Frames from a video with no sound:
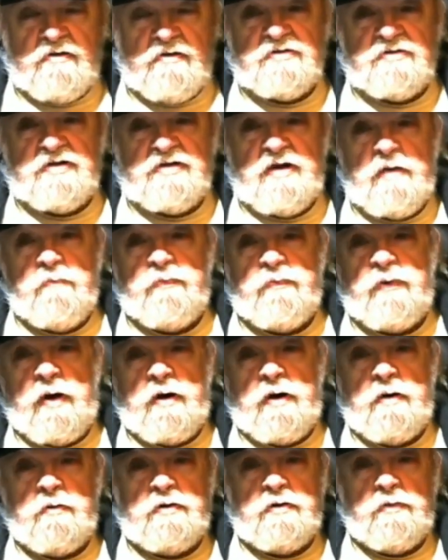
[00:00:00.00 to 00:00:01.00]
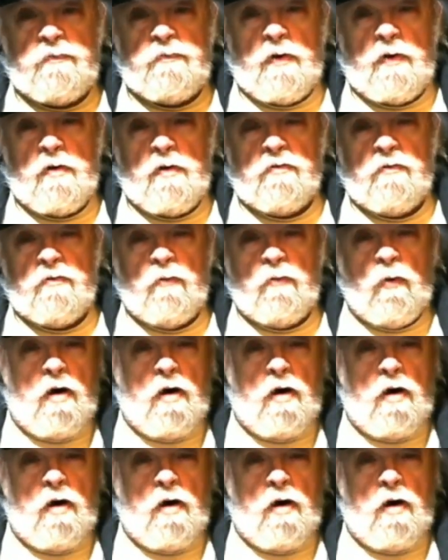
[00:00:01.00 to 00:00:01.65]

There's an impenetrable